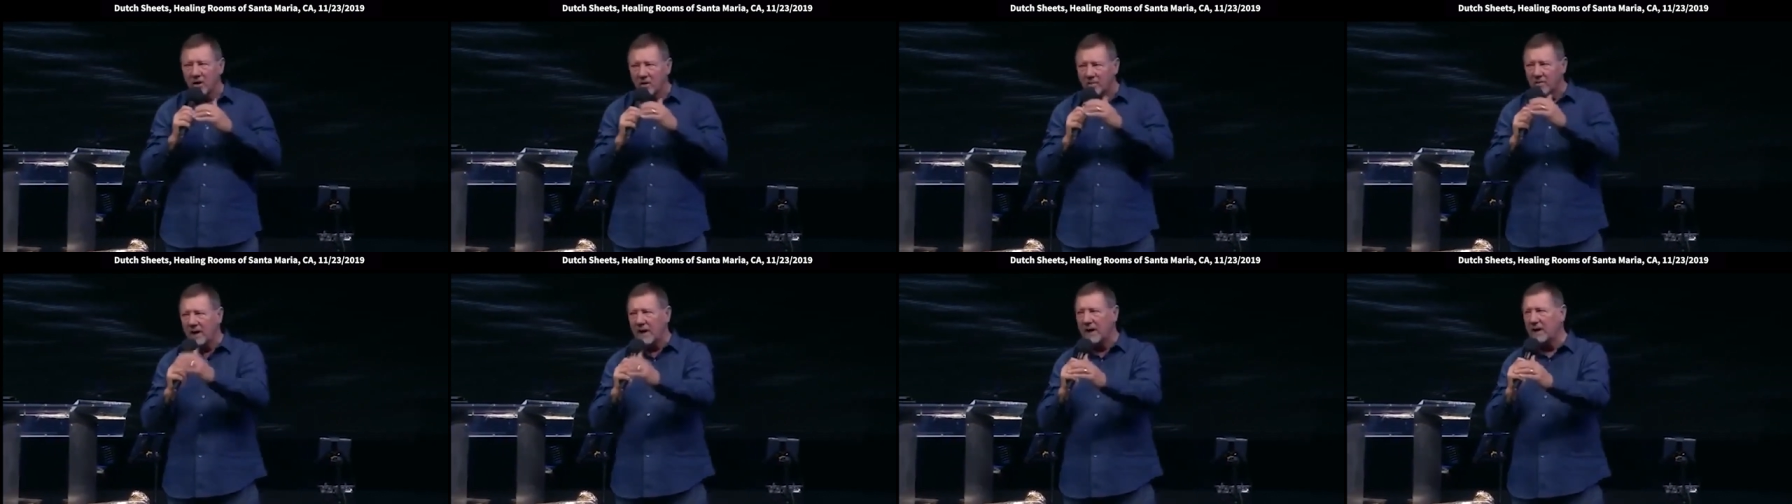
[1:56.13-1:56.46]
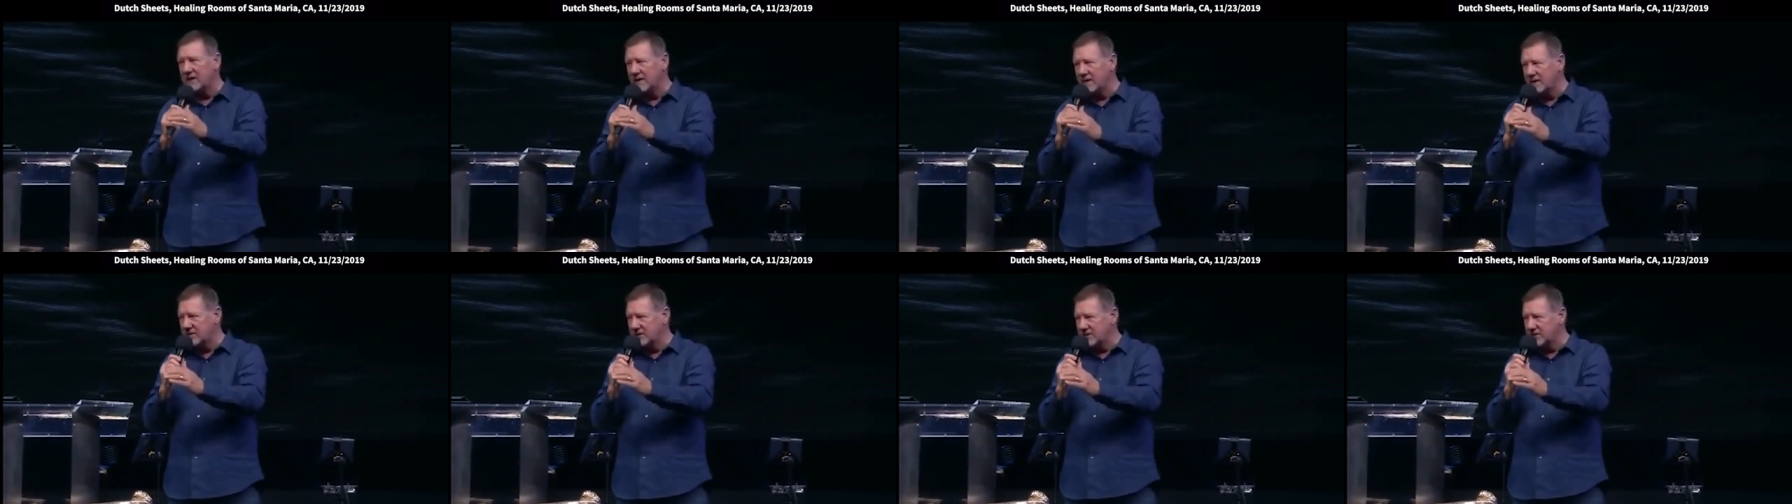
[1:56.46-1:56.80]
all
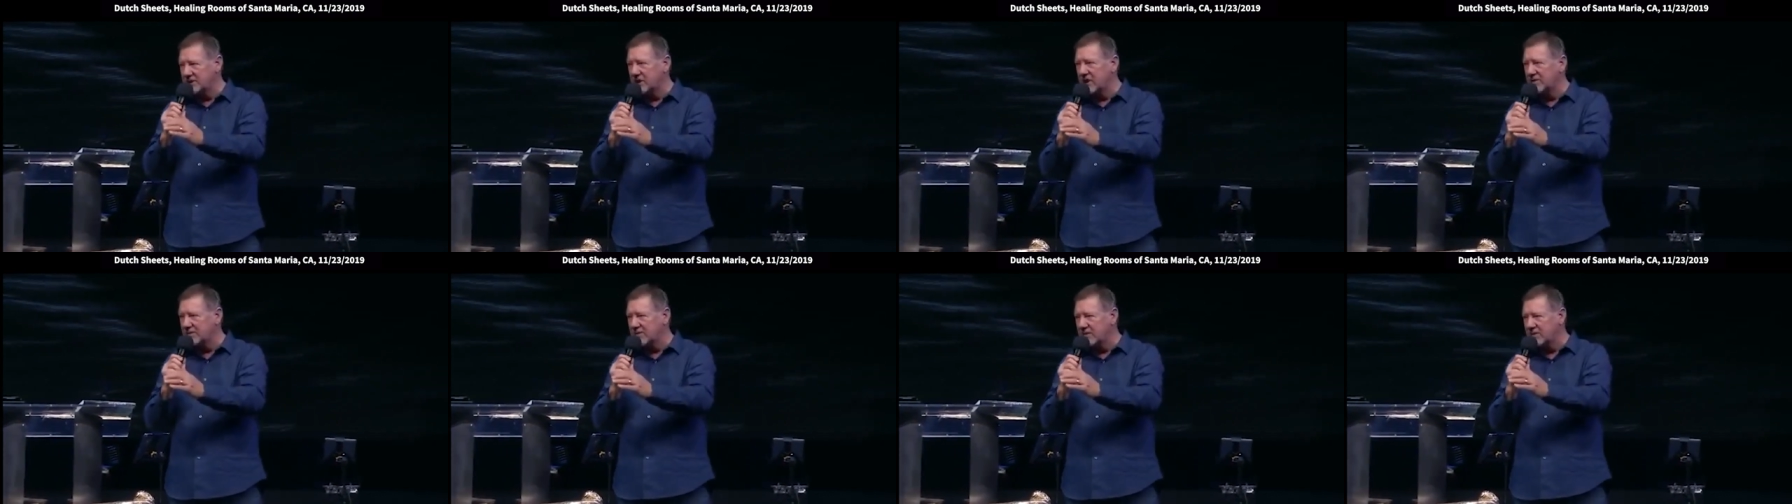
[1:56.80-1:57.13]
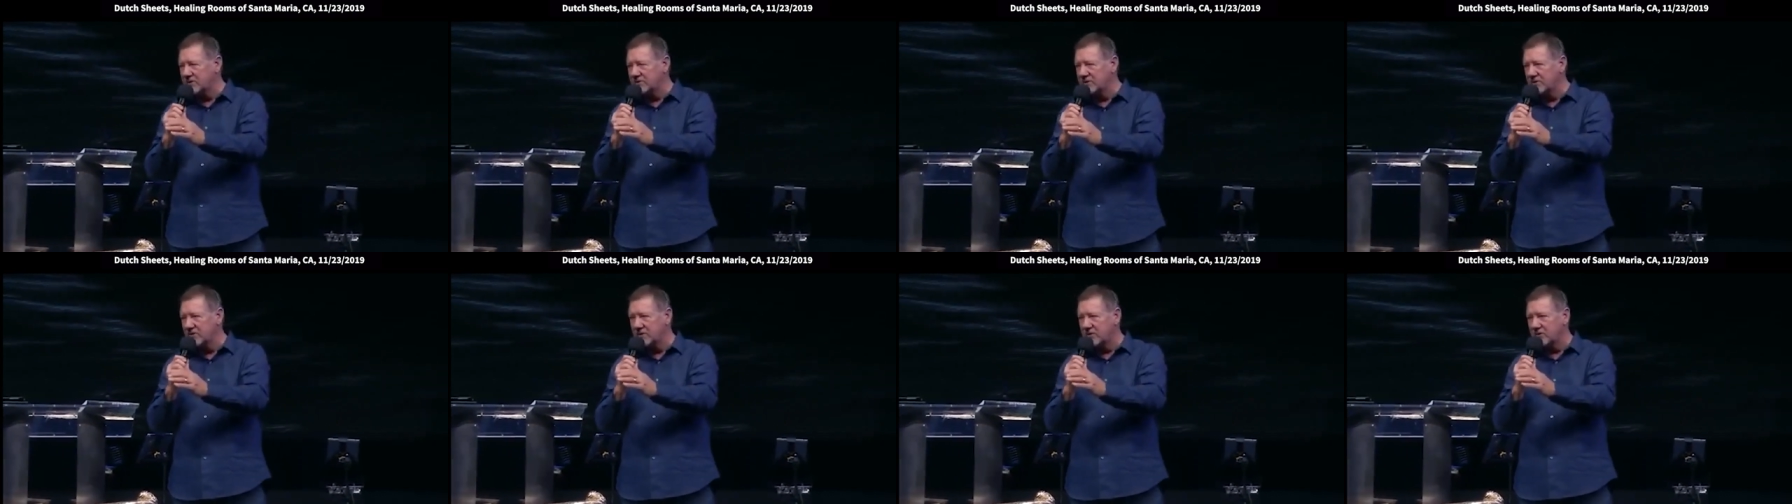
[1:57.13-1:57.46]
about his
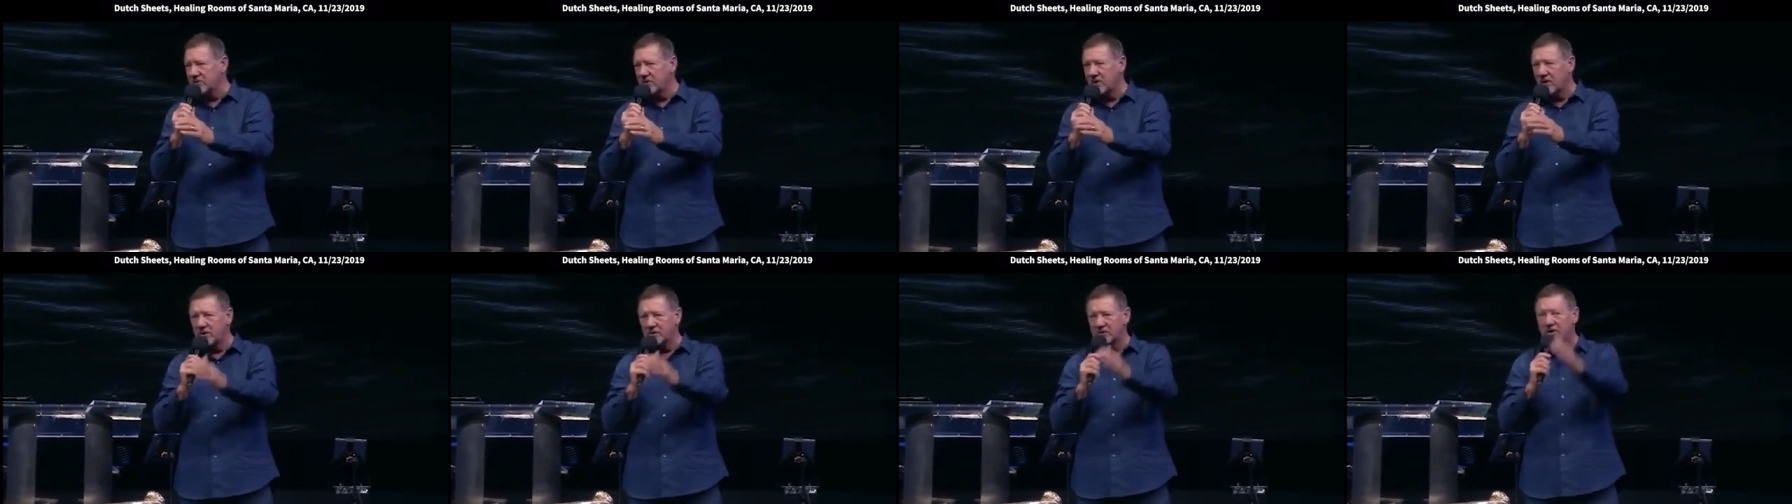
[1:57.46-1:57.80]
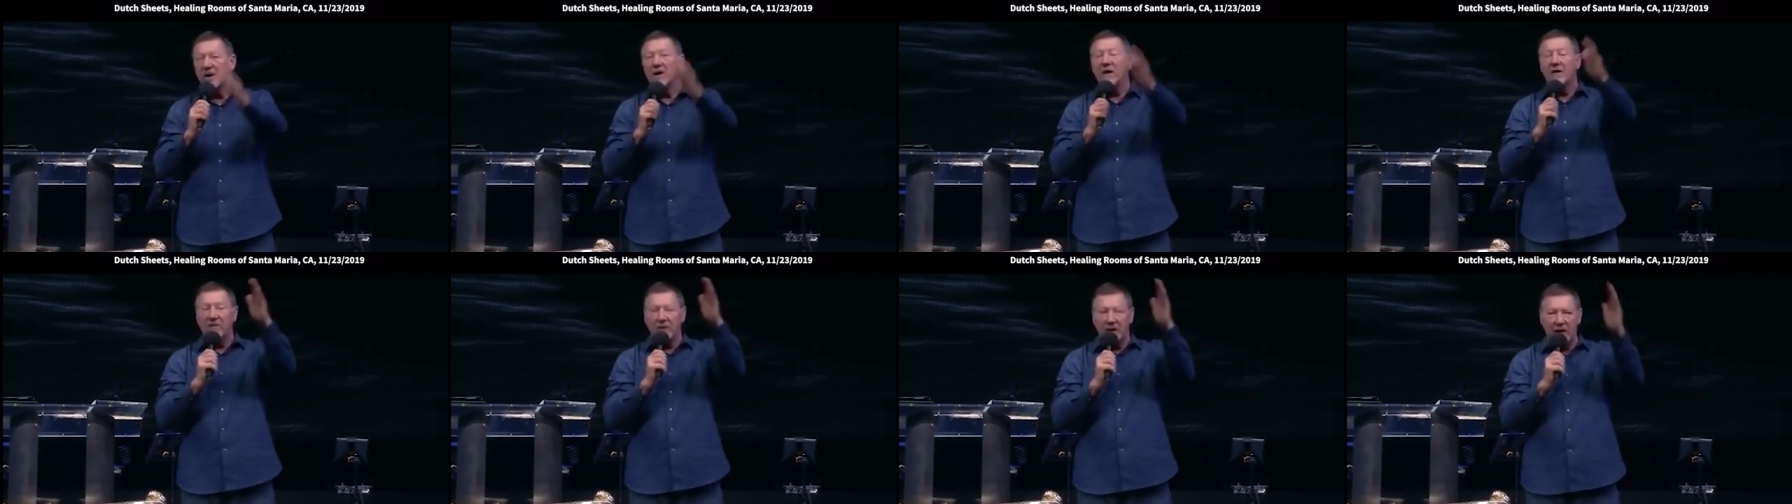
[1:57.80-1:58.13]
sufferings on the
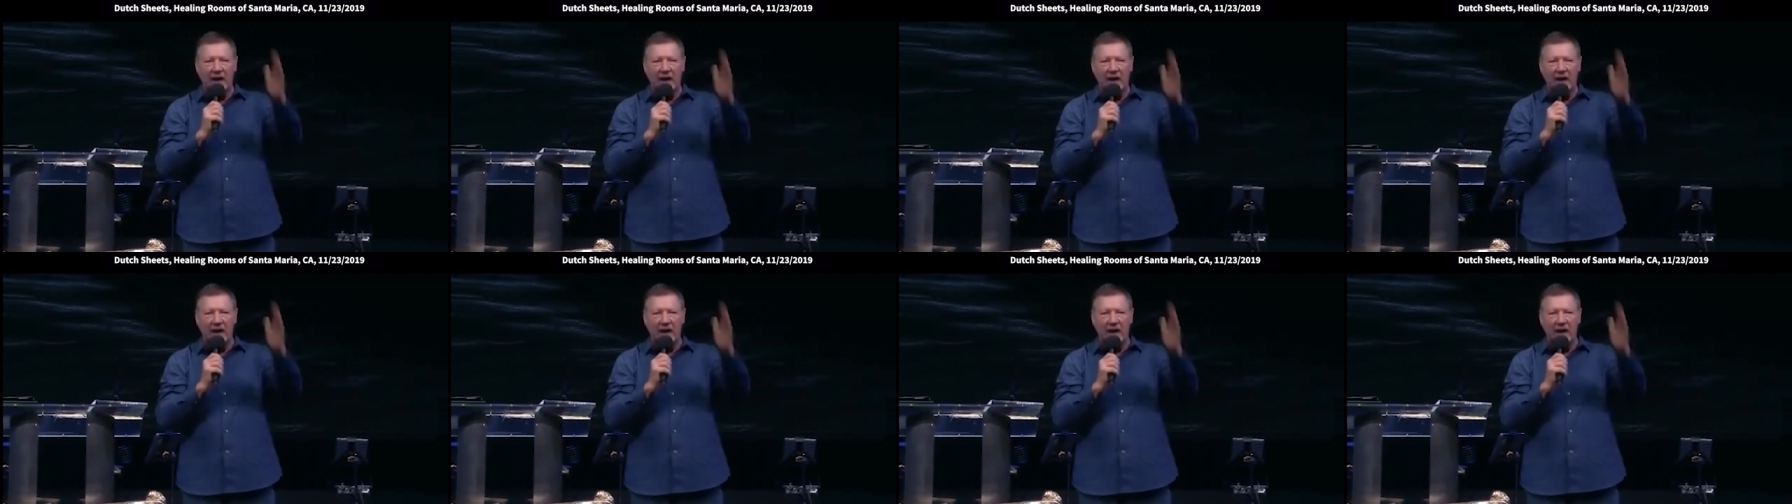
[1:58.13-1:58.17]
cross.